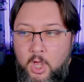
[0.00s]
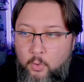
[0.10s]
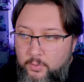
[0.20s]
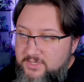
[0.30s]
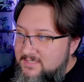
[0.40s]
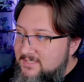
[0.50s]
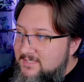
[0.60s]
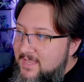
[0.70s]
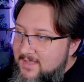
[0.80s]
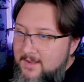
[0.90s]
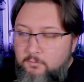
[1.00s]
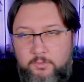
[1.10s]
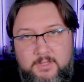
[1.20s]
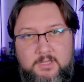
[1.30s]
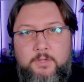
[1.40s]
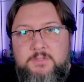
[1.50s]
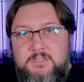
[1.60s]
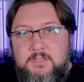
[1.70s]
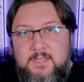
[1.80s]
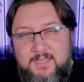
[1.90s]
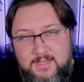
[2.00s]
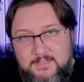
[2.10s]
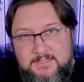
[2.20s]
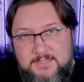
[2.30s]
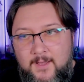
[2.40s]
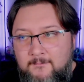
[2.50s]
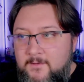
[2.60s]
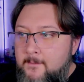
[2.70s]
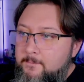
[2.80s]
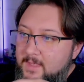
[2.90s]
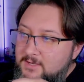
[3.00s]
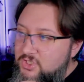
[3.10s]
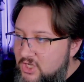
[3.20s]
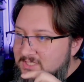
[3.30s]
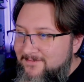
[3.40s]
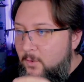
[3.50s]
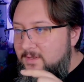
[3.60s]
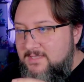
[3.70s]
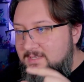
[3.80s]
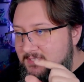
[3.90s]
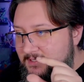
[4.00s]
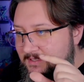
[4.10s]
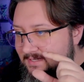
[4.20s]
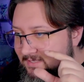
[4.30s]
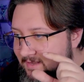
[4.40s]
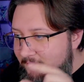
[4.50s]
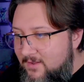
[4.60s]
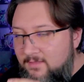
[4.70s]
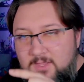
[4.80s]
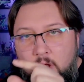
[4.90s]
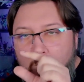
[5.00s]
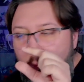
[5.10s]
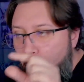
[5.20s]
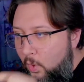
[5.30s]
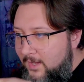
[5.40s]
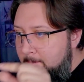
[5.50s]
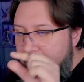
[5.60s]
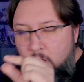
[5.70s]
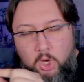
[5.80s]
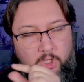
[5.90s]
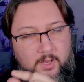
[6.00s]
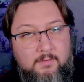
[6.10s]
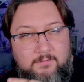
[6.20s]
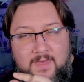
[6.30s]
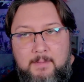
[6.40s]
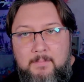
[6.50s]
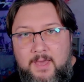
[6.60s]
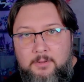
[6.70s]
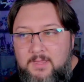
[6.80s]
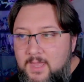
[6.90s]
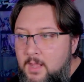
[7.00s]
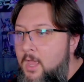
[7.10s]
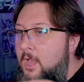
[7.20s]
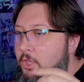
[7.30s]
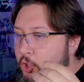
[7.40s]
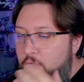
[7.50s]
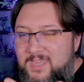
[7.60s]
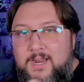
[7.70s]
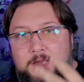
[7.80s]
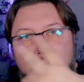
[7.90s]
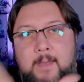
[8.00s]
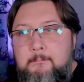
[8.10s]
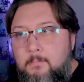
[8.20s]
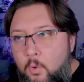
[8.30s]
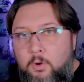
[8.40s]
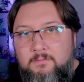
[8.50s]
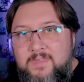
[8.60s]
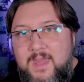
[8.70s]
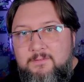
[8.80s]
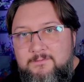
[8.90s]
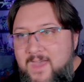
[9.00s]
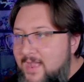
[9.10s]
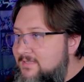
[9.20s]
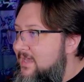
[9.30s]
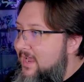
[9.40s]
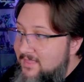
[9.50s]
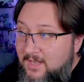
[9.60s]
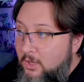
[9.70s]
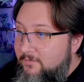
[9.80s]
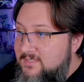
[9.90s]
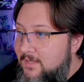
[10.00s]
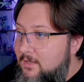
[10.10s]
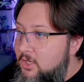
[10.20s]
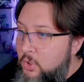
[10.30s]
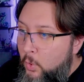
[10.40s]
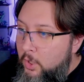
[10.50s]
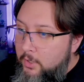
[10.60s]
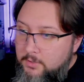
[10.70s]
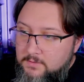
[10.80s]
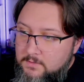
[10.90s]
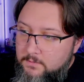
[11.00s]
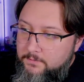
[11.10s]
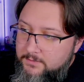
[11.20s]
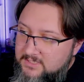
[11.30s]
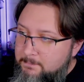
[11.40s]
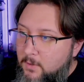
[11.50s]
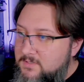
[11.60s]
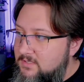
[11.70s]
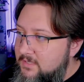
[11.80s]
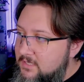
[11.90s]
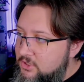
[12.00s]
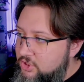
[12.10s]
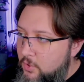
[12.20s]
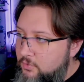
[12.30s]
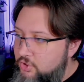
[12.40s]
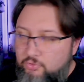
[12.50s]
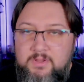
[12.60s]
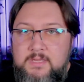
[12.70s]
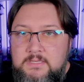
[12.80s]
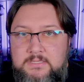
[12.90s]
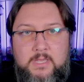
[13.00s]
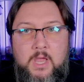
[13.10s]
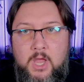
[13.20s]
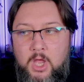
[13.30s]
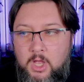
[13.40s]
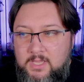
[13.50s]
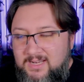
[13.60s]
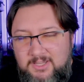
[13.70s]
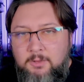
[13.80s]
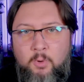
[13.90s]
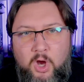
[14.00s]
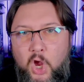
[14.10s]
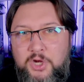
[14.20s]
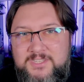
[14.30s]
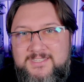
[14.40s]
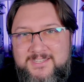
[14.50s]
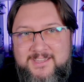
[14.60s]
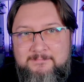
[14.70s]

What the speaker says: which is to say getting really close to the kit itself and just focusing significantly on one part of that model kit, you'll get a lot more of that effect. And then all of a sudden your sparsely shown trees get a little more artsy.